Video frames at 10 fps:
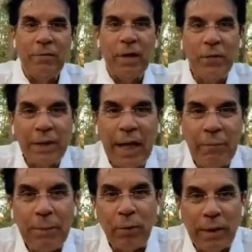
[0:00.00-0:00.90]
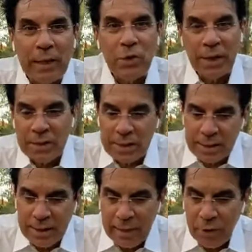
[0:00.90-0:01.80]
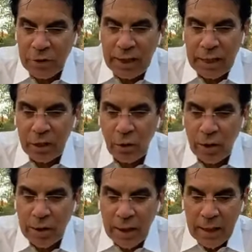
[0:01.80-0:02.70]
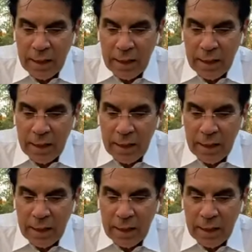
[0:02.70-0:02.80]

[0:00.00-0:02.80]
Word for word: Father God, we pray in Jesus' name. We thank you, Lord.